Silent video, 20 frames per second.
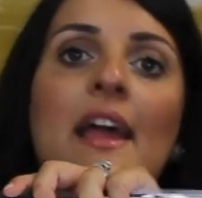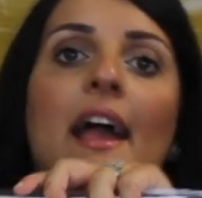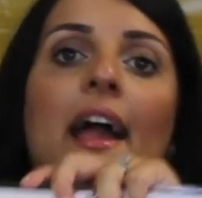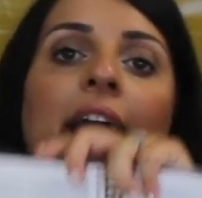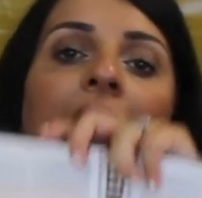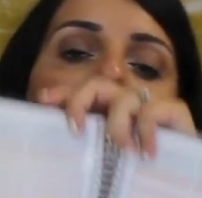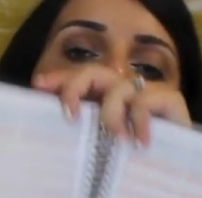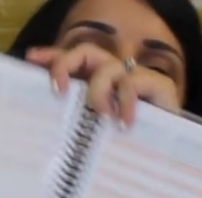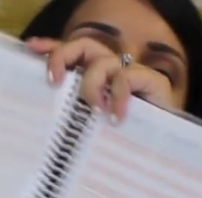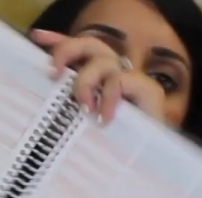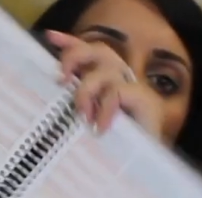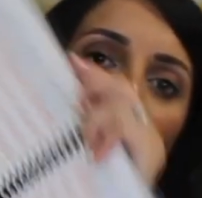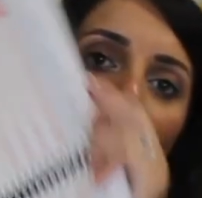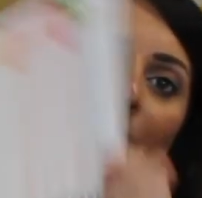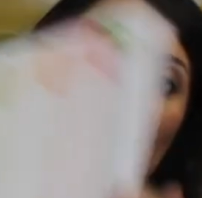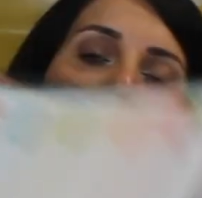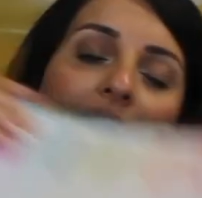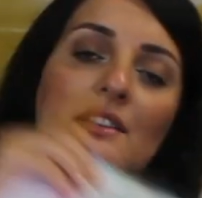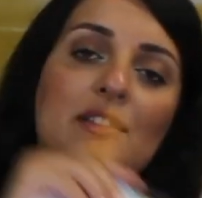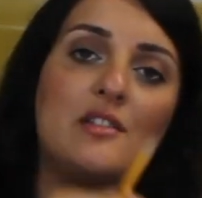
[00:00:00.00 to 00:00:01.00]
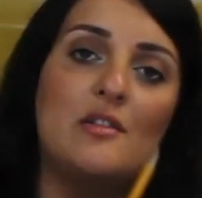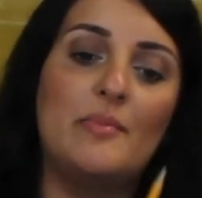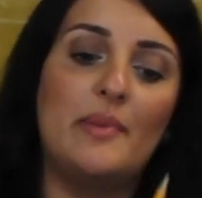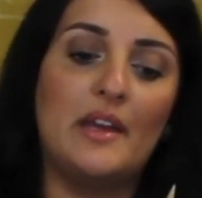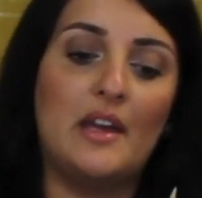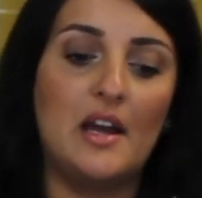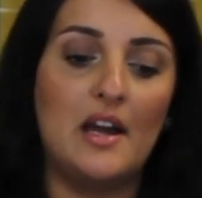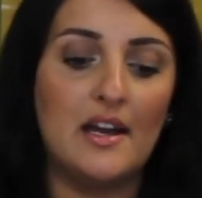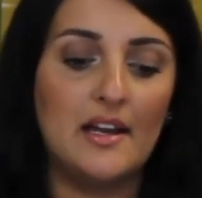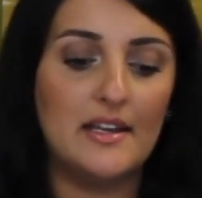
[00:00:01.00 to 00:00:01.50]
And I do it in pencil
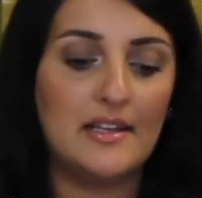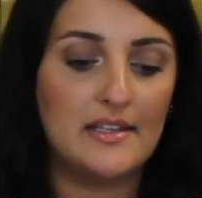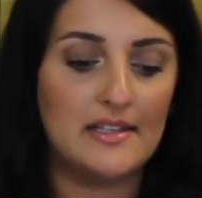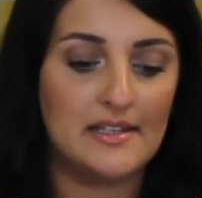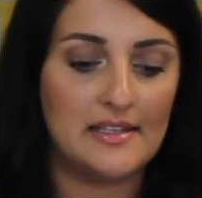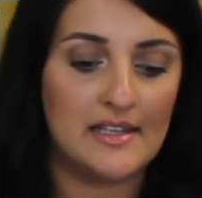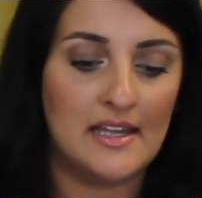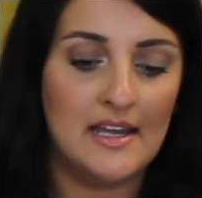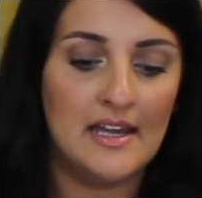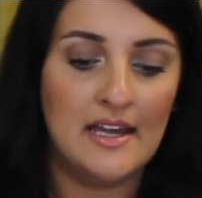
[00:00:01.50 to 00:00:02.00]
because